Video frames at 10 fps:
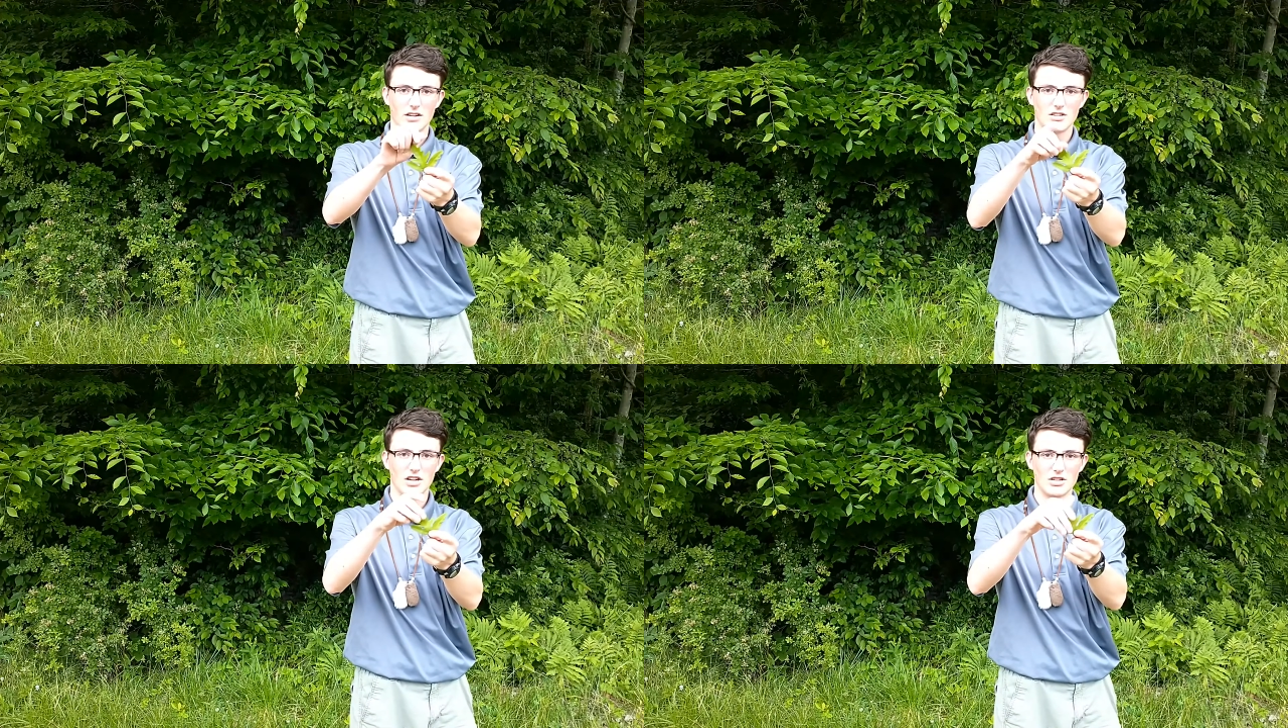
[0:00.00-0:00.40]

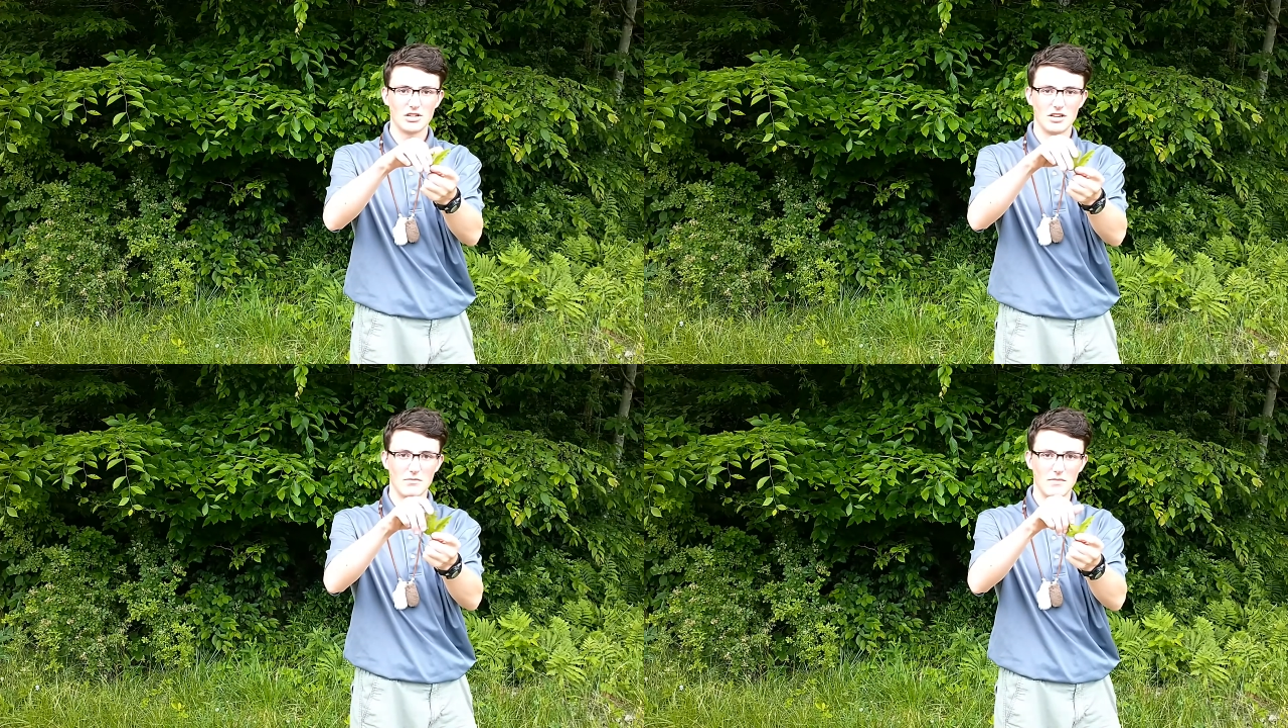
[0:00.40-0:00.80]
touch
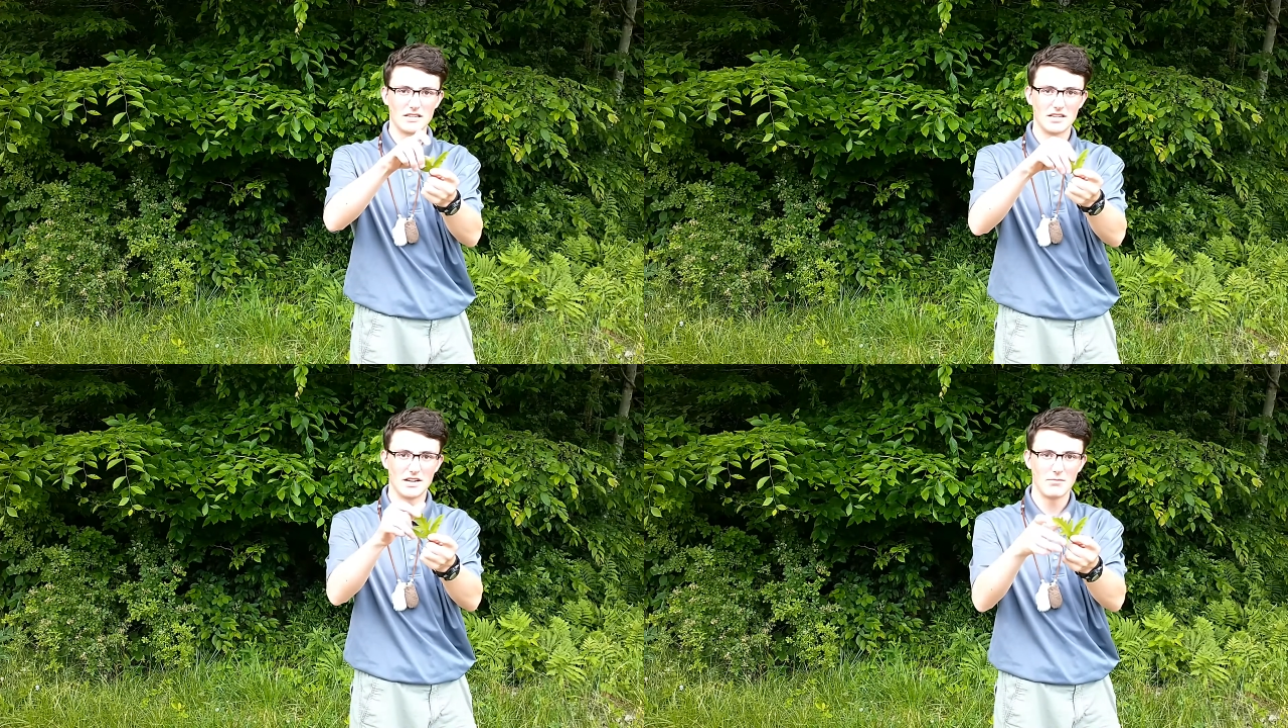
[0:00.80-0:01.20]
it and
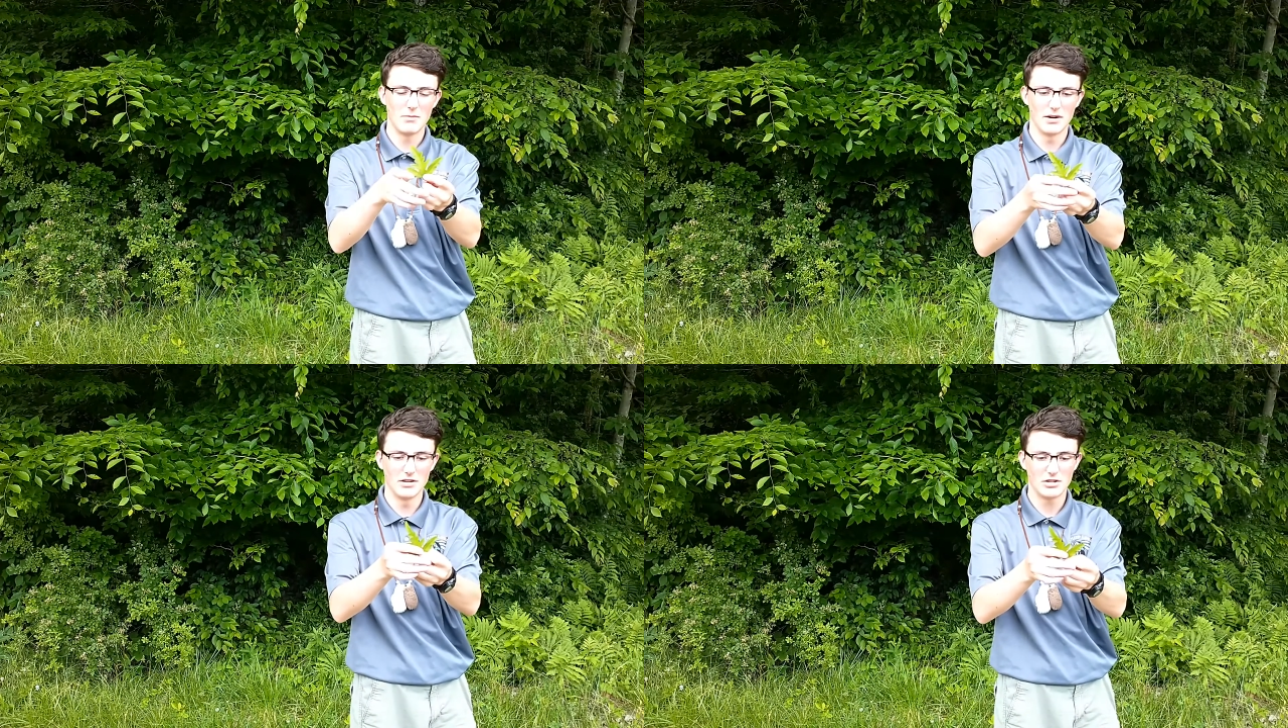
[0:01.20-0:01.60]
mess it up a
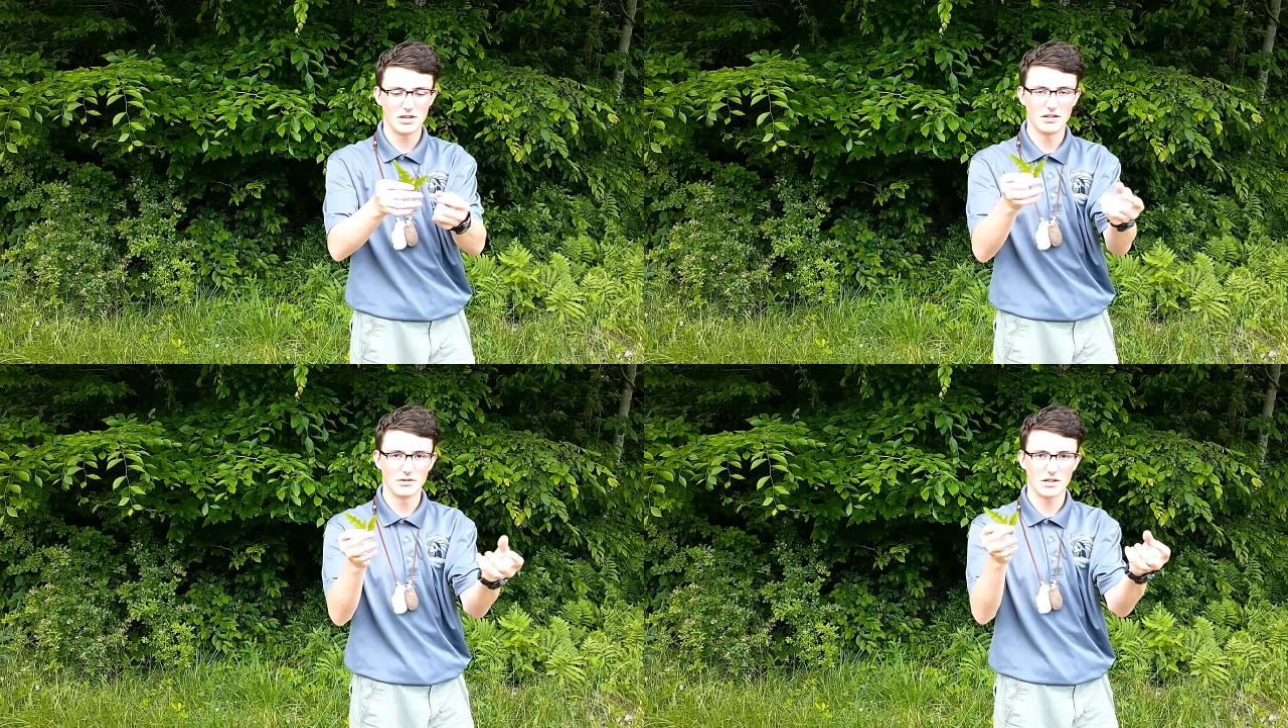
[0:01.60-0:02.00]
bunch,
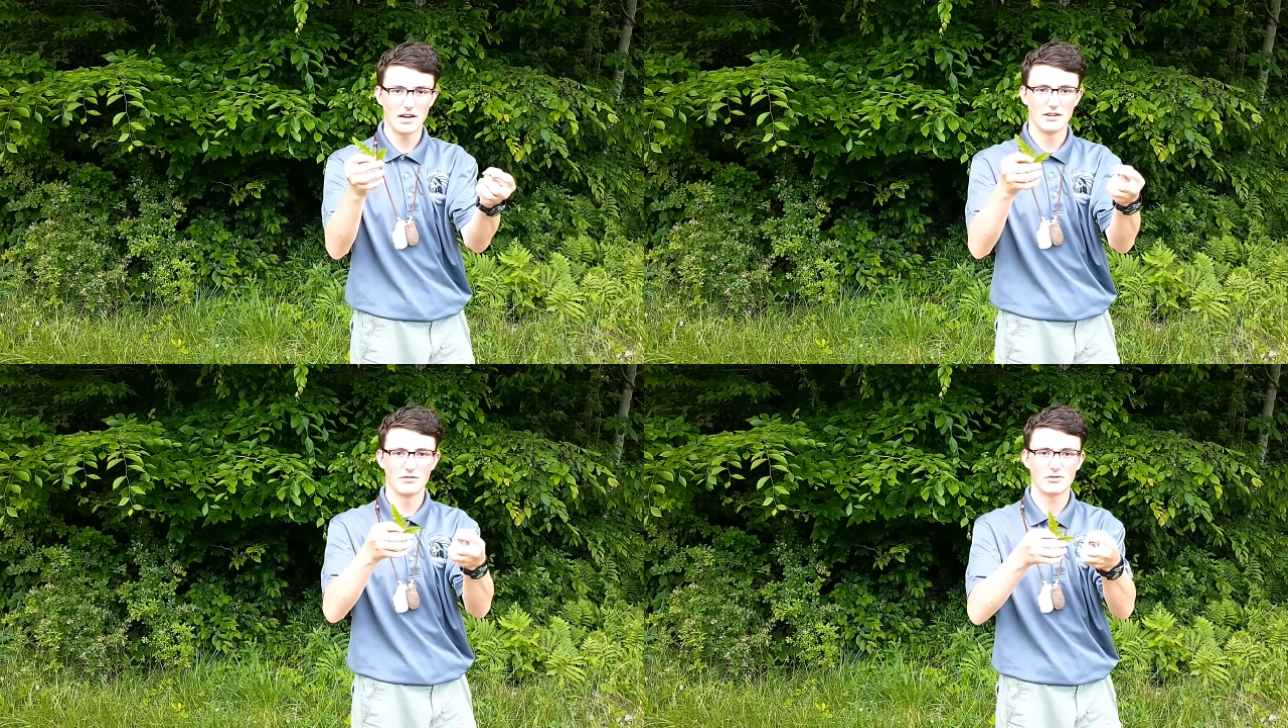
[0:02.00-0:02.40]
it'll
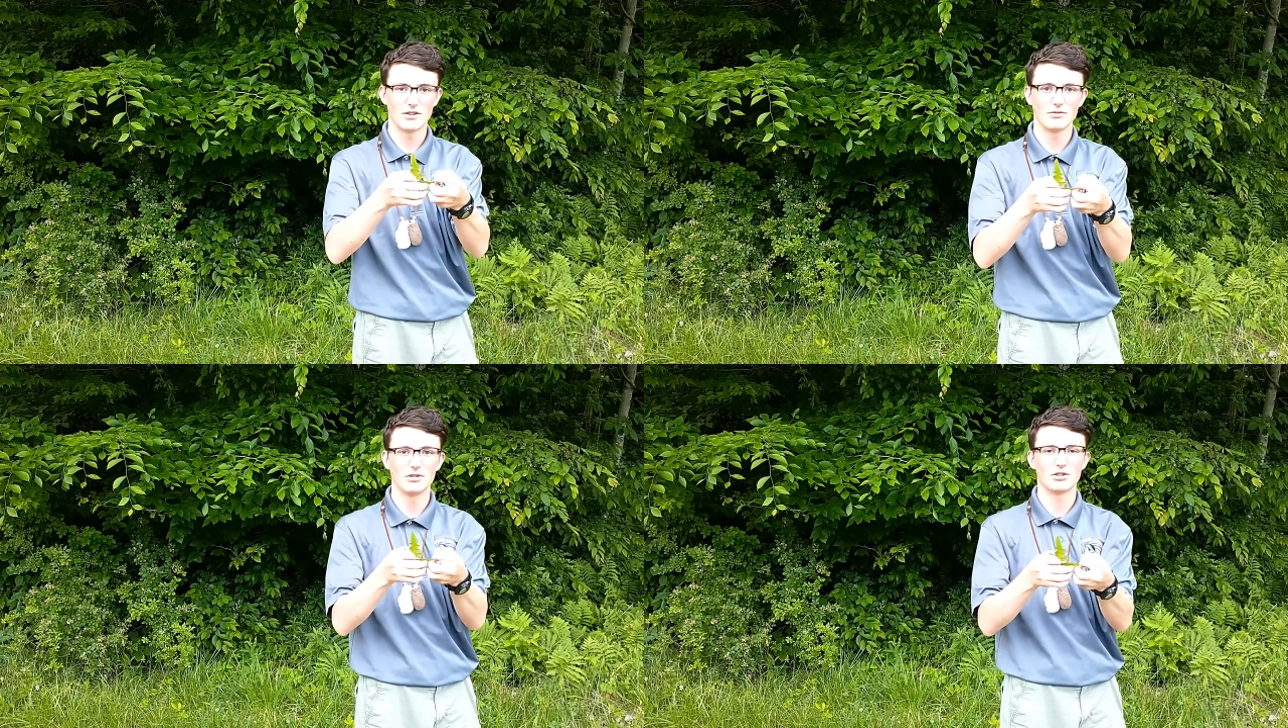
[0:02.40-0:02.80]
kind of
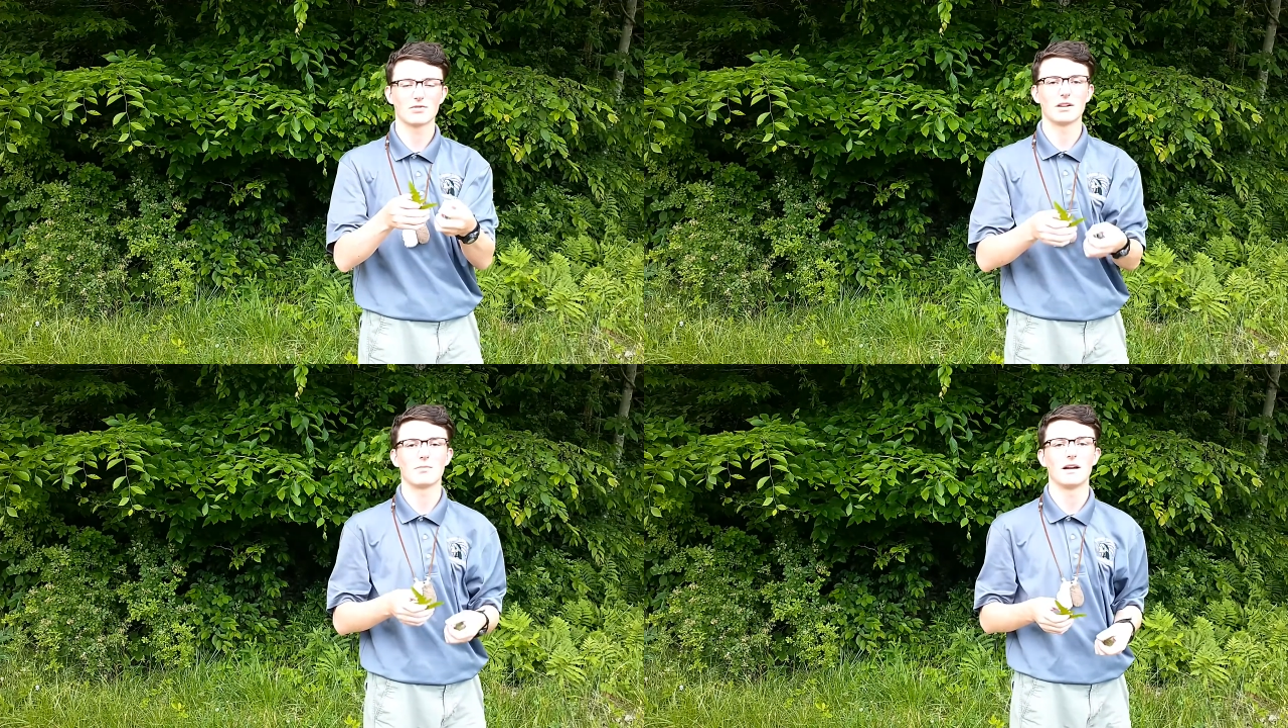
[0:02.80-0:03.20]
shrivel and shrink